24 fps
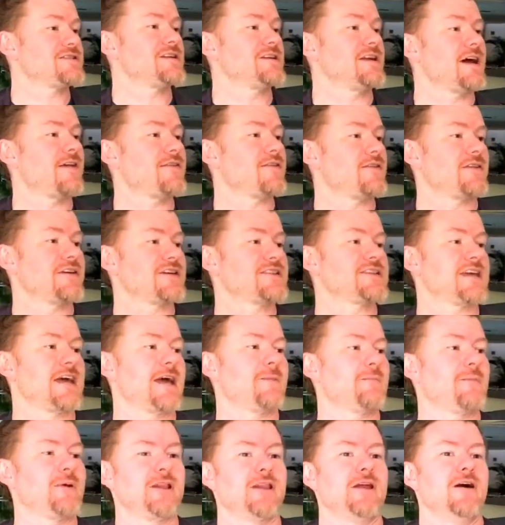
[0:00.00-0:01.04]
is another
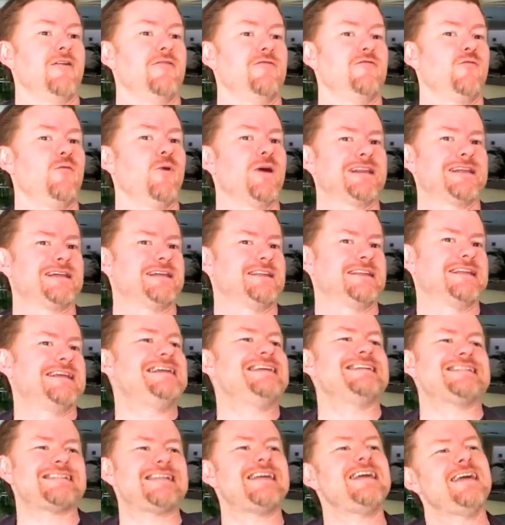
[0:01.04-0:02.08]
example of, well, at
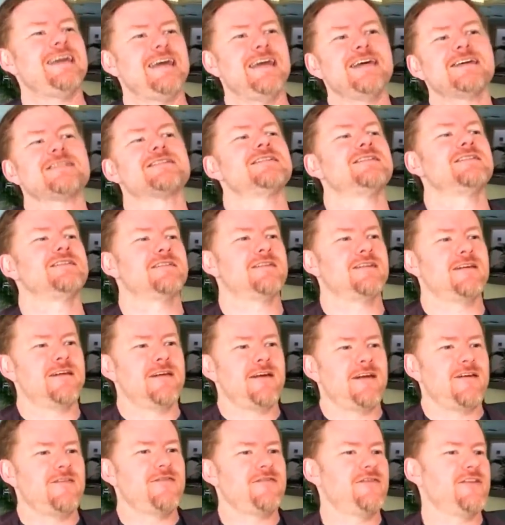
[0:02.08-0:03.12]
least he isn't
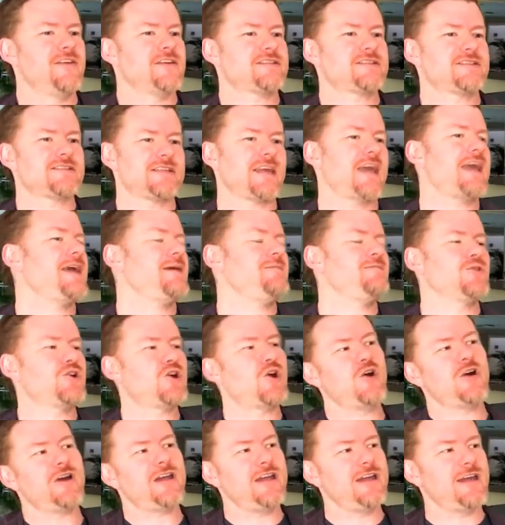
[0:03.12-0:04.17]
the same
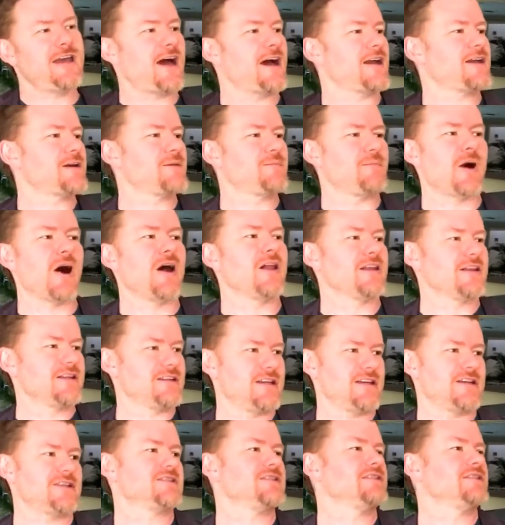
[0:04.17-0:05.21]
cookie cutter
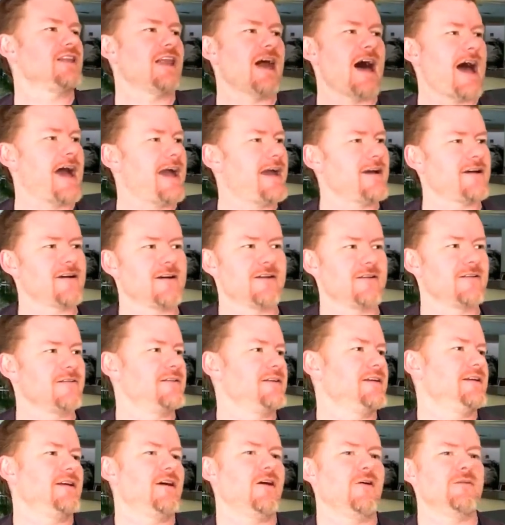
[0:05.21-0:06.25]
politician liar,
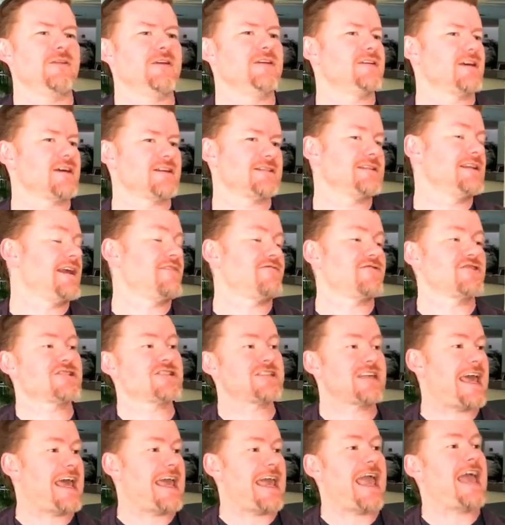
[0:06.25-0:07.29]
you know, that doesn't ever
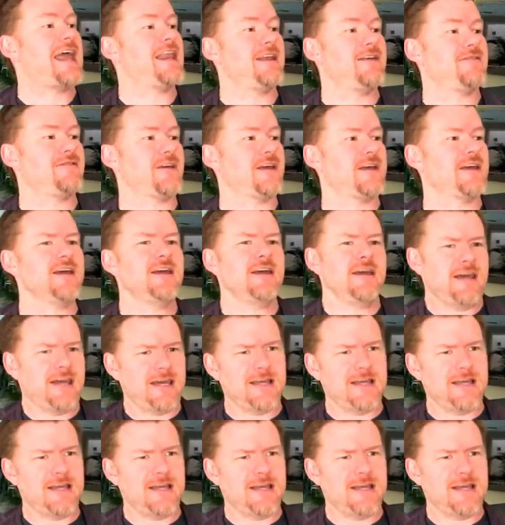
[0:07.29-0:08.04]
say anything.